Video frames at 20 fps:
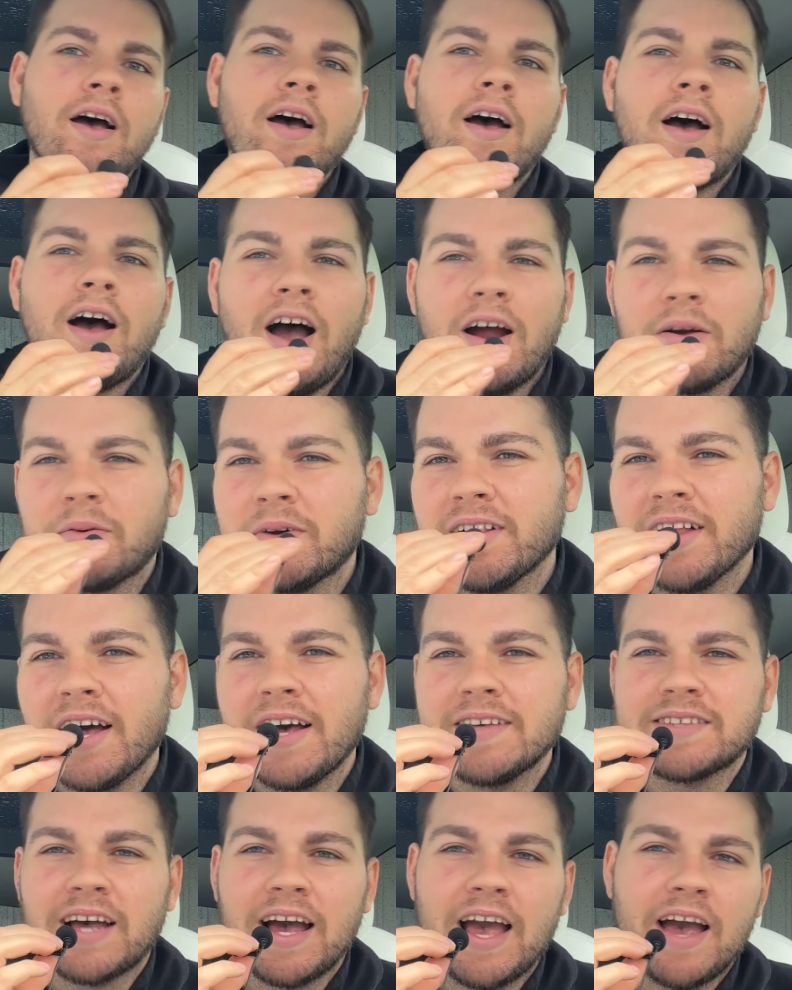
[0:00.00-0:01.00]
I
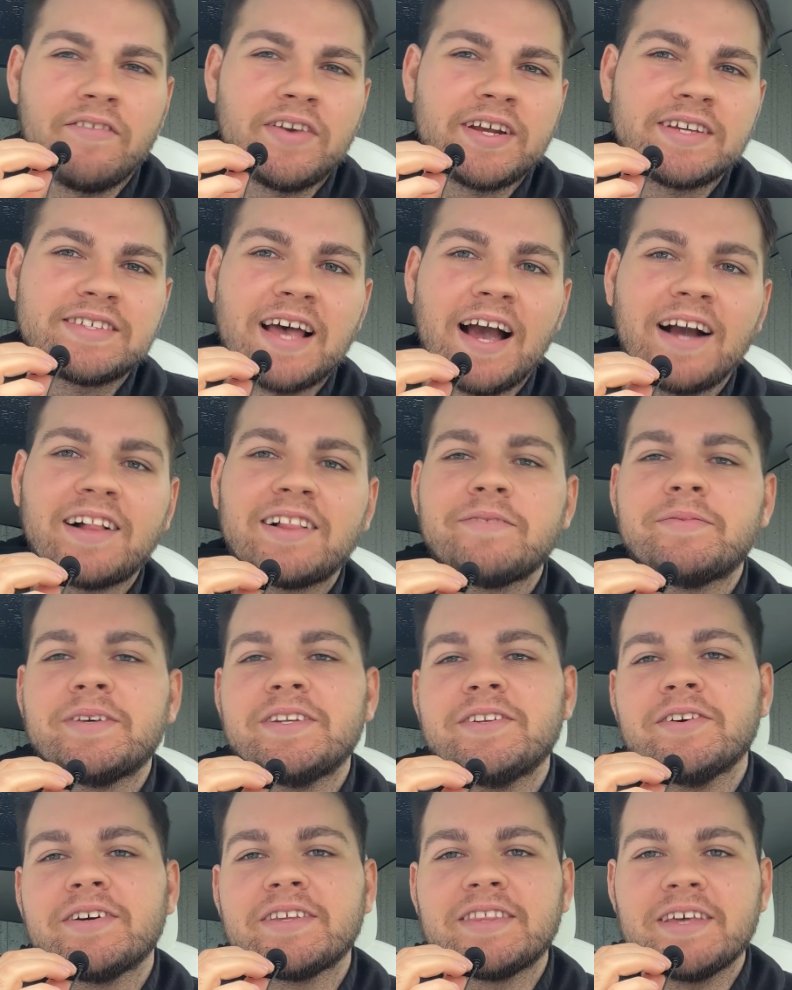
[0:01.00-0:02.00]
realize I haven't exactly been
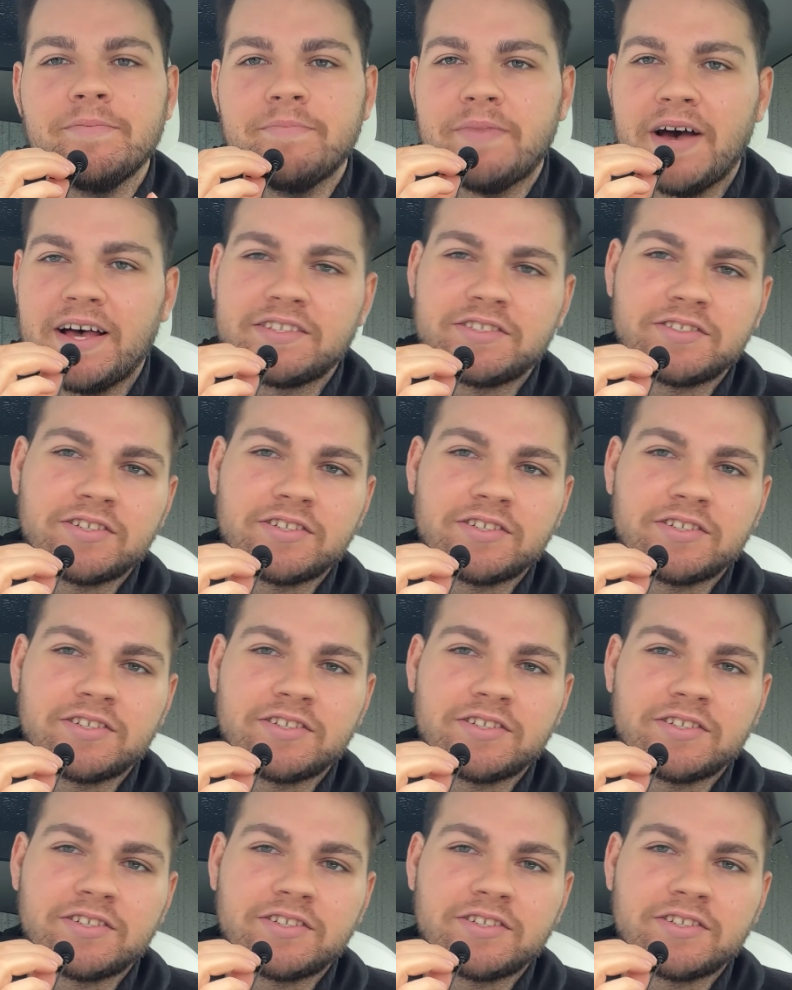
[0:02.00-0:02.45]
doing the best